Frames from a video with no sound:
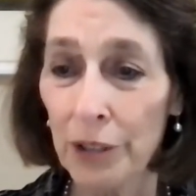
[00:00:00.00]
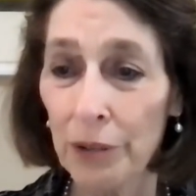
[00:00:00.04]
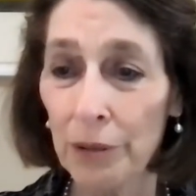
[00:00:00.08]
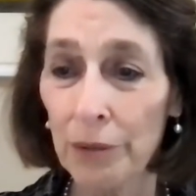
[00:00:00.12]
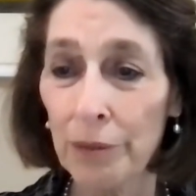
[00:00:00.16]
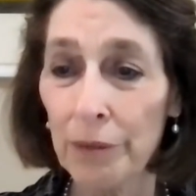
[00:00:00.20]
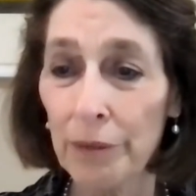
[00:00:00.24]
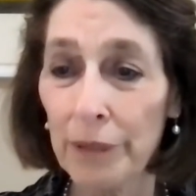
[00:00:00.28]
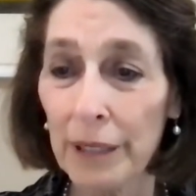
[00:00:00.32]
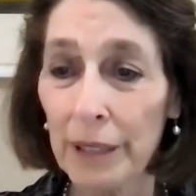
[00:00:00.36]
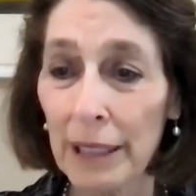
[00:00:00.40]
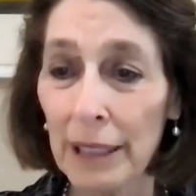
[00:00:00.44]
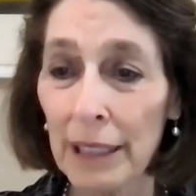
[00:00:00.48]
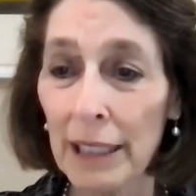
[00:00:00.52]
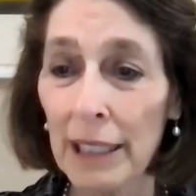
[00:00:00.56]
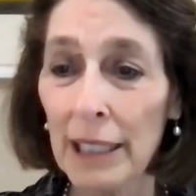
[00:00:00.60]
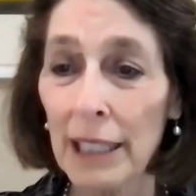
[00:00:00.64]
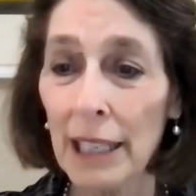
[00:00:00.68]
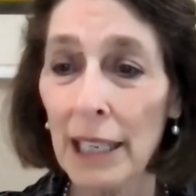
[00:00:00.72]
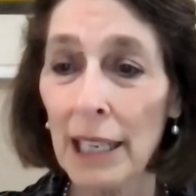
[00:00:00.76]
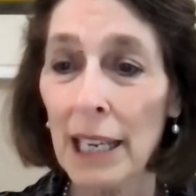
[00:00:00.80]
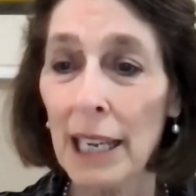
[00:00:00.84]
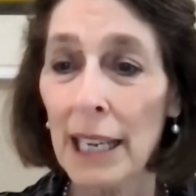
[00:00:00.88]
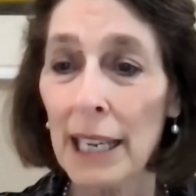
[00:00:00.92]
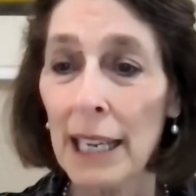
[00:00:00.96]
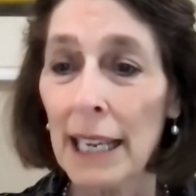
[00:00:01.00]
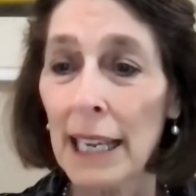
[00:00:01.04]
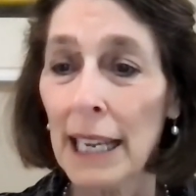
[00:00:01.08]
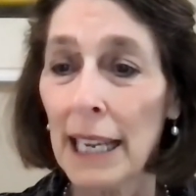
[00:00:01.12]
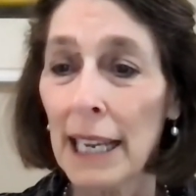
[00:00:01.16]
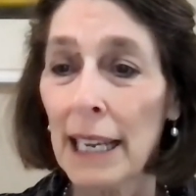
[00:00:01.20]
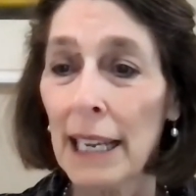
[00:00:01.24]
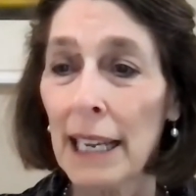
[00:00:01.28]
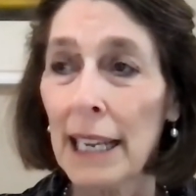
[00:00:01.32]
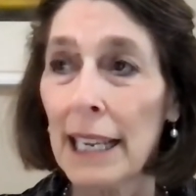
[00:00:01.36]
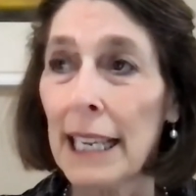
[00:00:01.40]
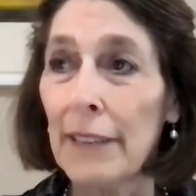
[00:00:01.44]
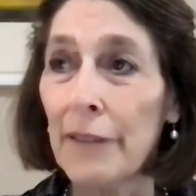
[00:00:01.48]
You really,
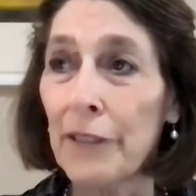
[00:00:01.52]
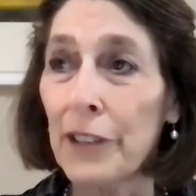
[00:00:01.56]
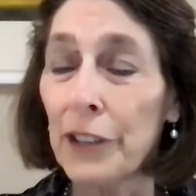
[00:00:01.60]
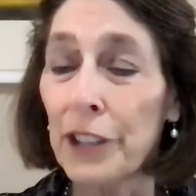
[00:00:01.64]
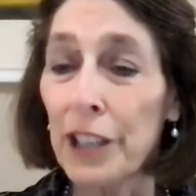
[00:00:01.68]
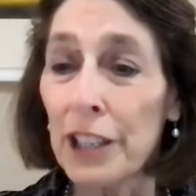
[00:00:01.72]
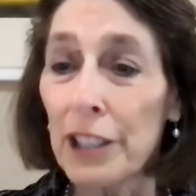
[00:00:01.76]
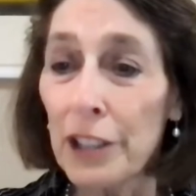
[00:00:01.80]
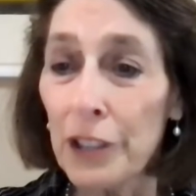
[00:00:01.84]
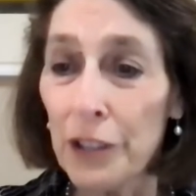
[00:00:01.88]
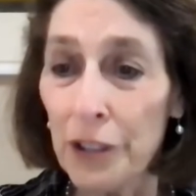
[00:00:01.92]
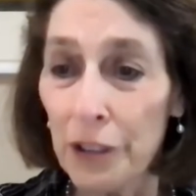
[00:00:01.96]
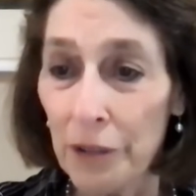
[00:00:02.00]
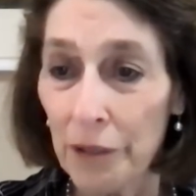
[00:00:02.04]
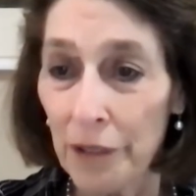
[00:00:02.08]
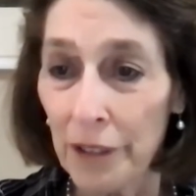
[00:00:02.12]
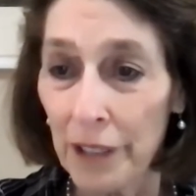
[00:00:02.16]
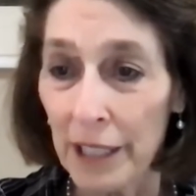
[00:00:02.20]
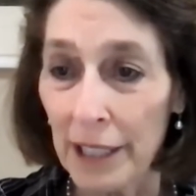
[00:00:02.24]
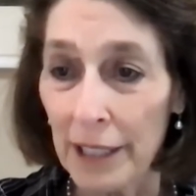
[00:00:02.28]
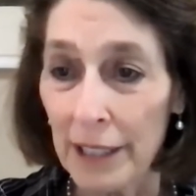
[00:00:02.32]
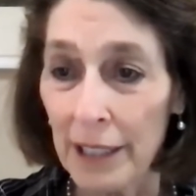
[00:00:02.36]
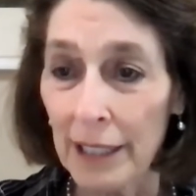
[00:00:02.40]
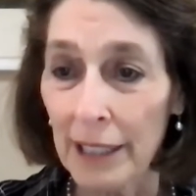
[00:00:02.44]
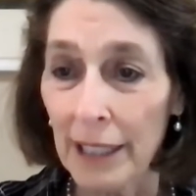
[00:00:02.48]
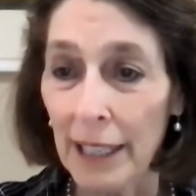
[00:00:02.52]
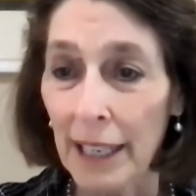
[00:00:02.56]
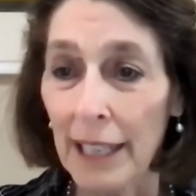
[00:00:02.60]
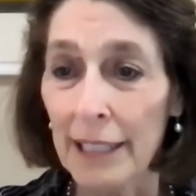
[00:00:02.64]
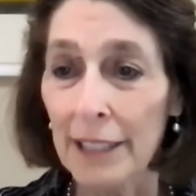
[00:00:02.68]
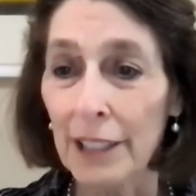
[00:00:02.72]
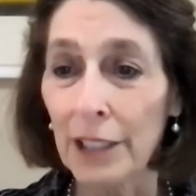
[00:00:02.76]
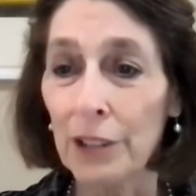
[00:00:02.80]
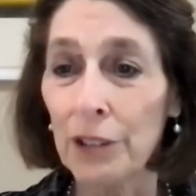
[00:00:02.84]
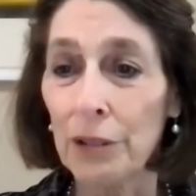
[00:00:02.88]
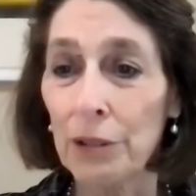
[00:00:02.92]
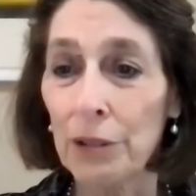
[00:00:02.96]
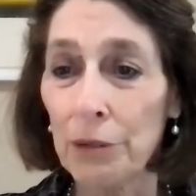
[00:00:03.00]
if you're going to do this as
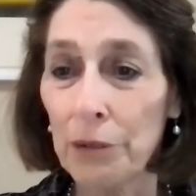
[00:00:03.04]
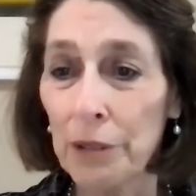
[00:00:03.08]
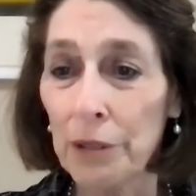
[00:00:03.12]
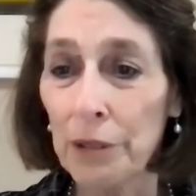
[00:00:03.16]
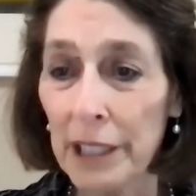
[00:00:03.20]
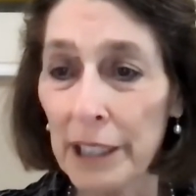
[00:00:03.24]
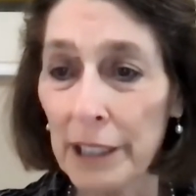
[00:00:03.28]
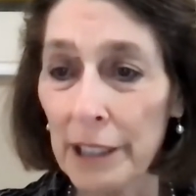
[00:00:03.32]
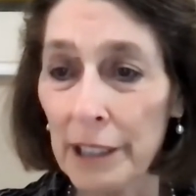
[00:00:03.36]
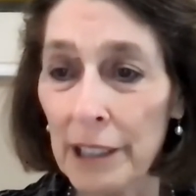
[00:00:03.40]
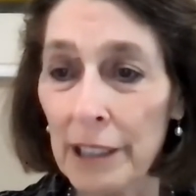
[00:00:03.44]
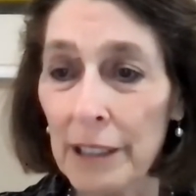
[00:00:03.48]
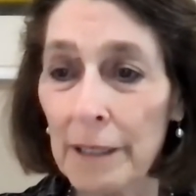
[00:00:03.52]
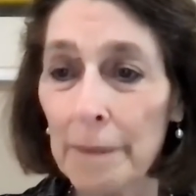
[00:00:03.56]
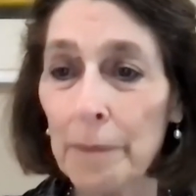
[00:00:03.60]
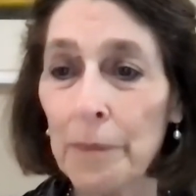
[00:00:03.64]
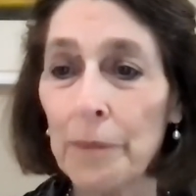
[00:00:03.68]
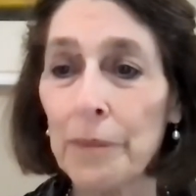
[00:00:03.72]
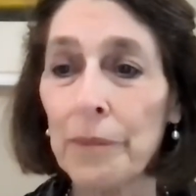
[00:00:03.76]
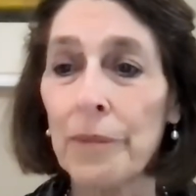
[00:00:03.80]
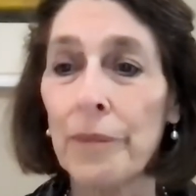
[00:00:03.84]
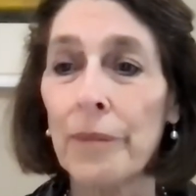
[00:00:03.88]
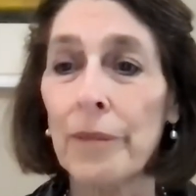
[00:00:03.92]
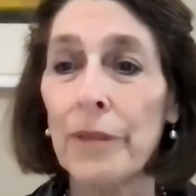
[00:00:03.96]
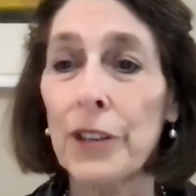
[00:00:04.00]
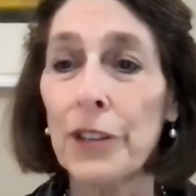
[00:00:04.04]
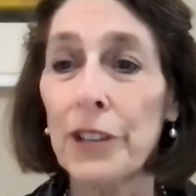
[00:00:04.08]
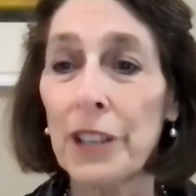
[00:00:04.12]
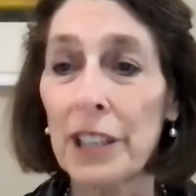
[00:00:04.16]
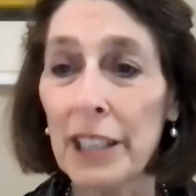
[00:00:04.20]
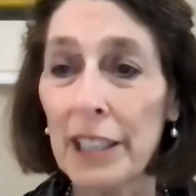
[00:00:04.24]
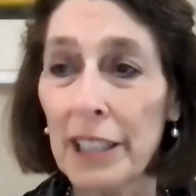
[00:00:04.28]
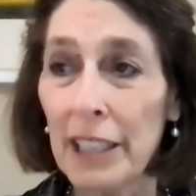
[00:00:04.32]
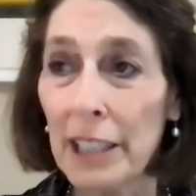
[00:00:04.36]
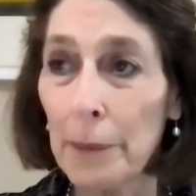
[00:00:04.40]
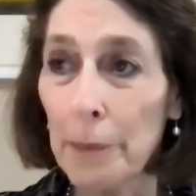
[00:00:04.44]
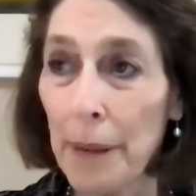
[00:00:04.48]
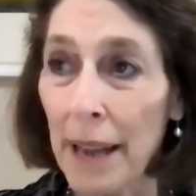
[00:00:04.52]
a career, you're going to
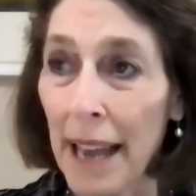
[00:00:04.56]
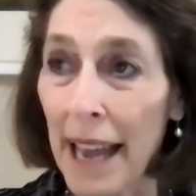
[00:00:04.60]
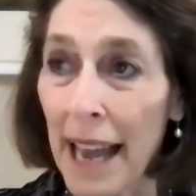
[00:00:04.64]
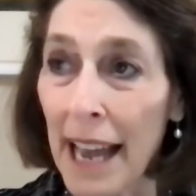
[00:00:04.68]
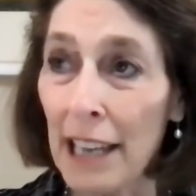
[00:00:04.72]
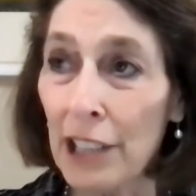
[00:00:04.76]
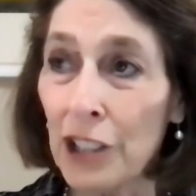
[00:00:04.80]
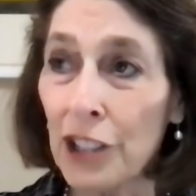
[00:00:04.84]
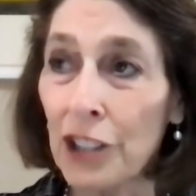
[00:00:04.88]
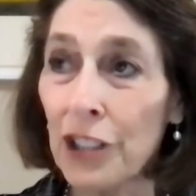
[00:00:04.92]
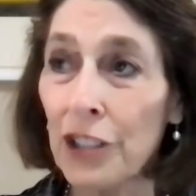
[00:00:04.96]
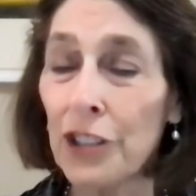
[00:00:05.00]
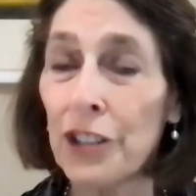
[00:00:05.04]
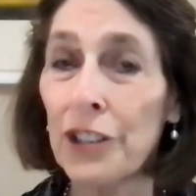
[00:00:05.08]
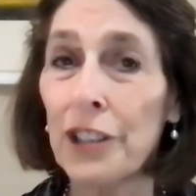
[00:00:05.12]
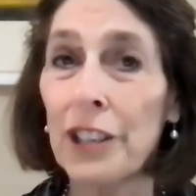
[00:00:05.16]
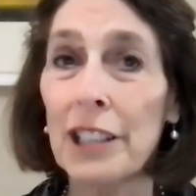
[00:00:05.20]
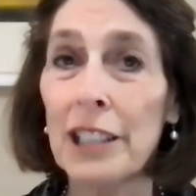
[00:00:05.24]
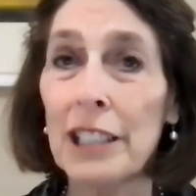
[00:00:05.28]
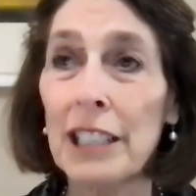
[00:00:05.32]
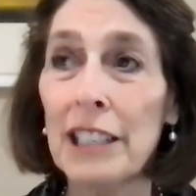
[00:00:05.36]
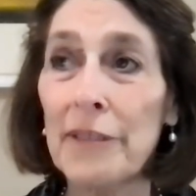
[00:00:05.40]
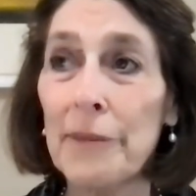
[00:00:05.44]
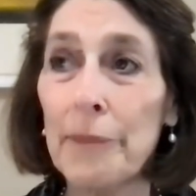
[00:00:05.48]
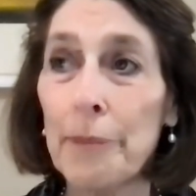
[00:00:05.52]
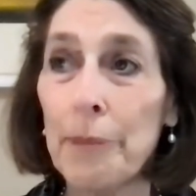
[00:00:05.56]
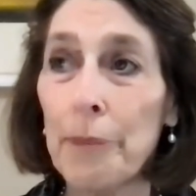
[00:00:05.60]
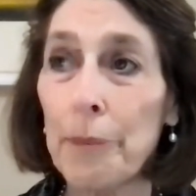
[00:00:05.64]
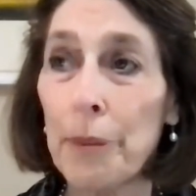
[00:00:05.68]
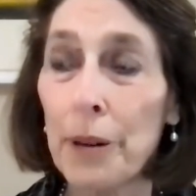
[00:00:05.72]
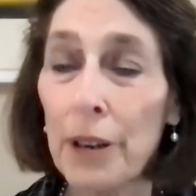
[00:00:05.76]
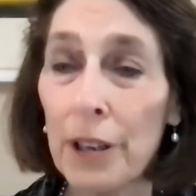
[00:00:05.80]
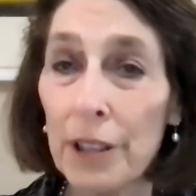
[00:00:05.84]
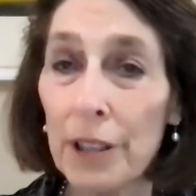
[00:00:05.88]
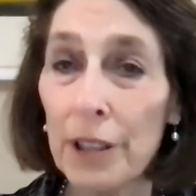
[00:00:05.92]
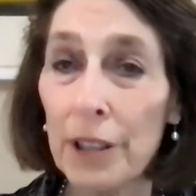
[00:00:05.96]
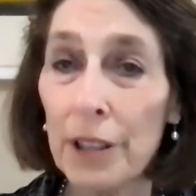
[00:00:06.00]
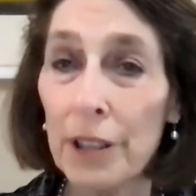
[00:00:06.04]
need passion, you're going to need
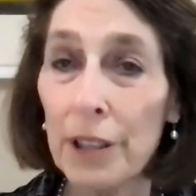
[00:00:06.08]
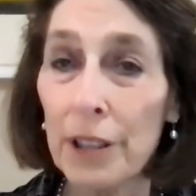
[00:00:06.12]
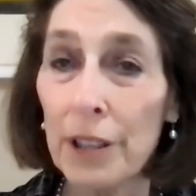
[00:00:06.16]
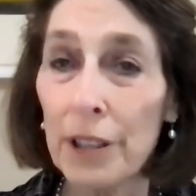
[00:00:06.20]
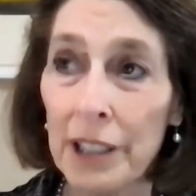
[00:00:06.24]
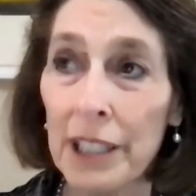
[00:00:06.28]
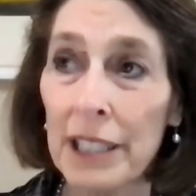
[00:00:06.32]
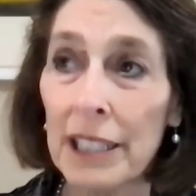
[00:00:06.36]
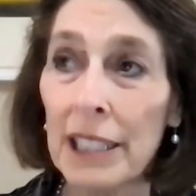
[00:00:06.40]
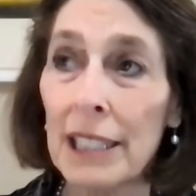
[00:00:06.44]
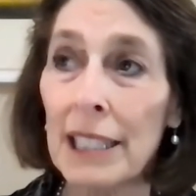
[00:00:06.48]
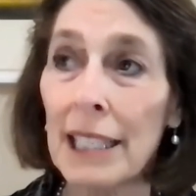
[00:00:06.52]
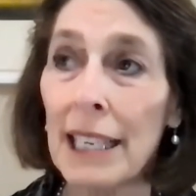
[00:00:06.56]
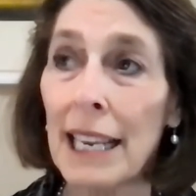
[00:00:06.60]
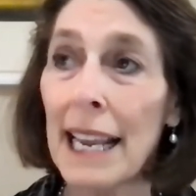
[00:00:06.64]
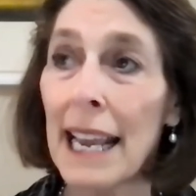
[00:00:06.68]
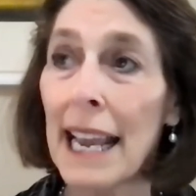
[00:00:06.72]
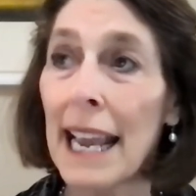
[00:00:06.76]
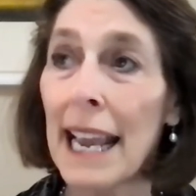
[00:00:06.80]
perseverance,